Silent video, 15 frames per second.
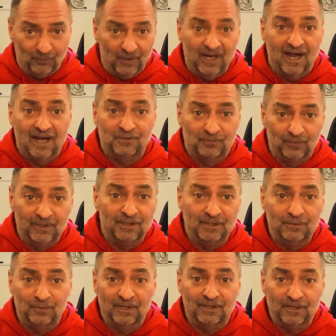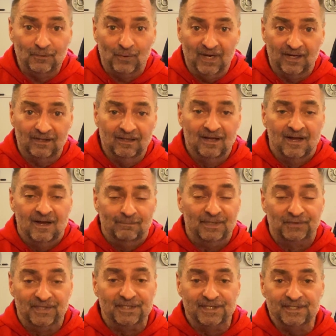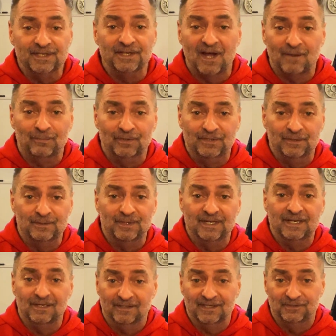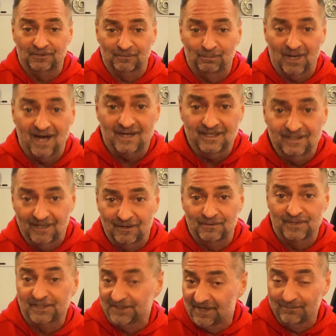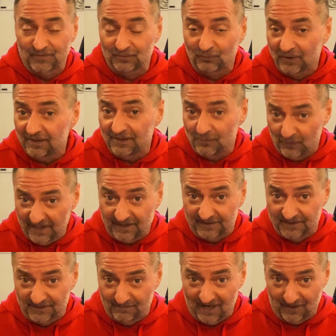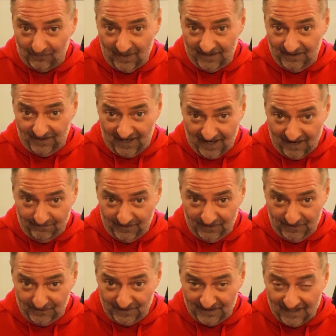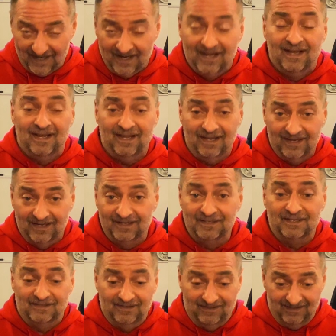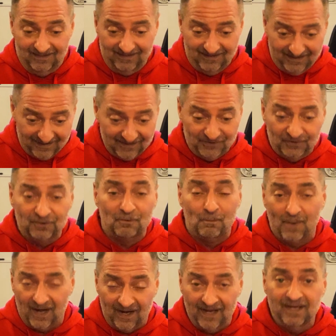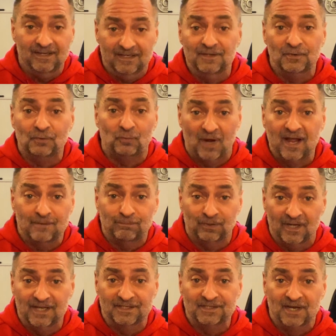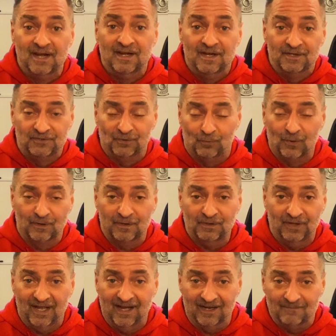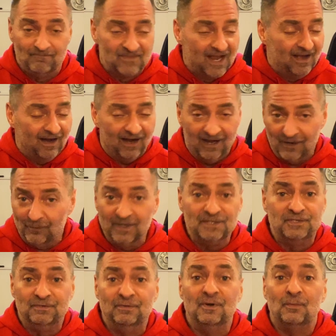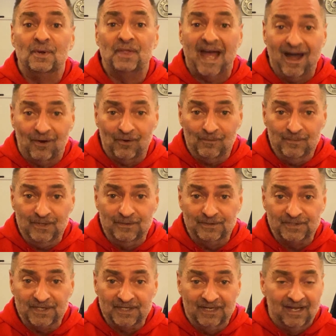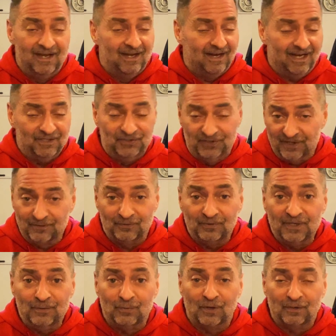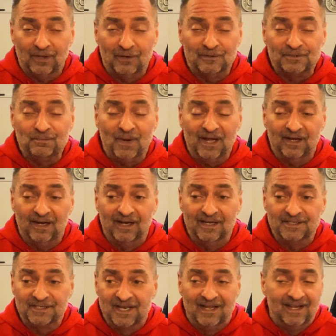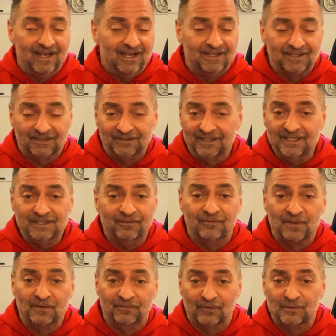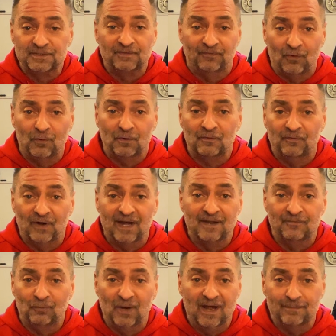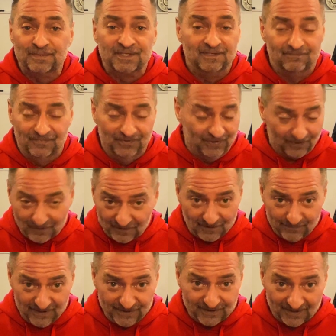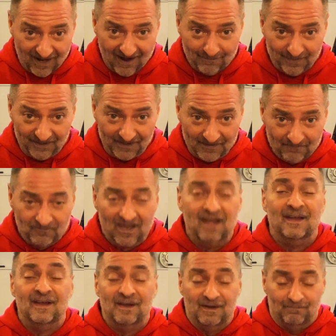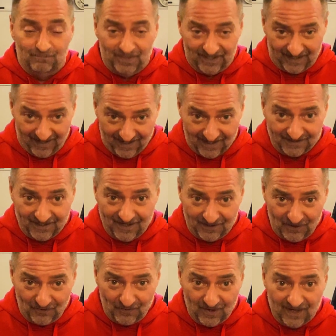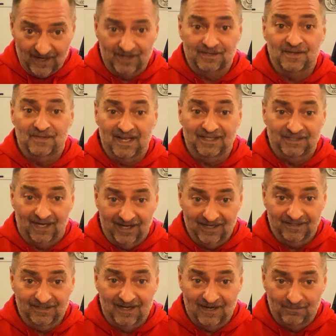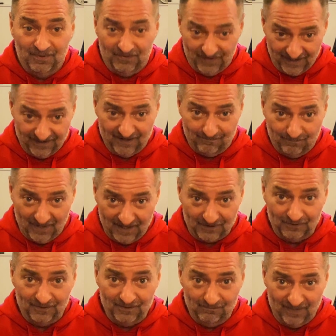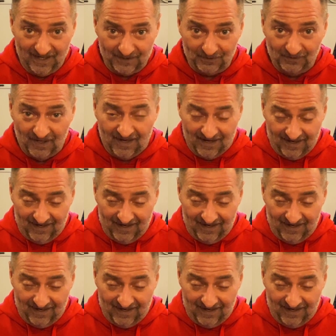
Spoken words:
react really, really well, but this is an opportunity to let your body know that something really wicked is about ready to happen to it, and get your mind in the right place to work that. I always do it without music. I generally will close my eyes, and at least for the first 4 or 5 reps, they're going to be sloppy. But as I go on, they tighten up, they get better and better,